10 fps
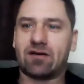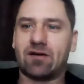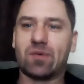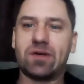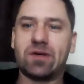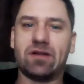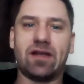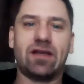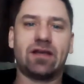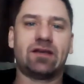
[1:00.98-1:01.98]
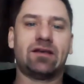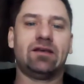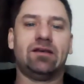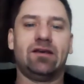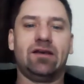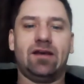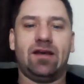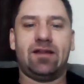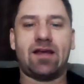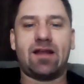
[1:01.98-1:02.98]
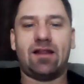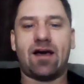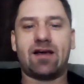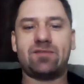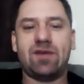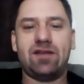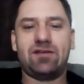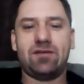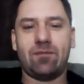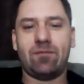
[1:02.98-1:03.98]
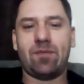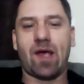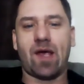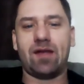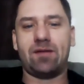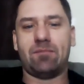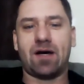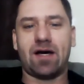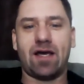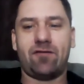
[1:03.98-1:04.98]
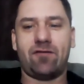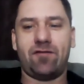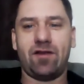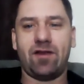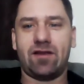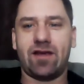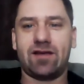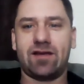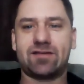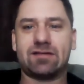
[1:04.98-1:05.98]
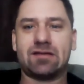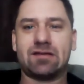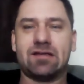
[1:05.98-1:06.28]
called Pretty Link, and that allows me to embed my affiliate links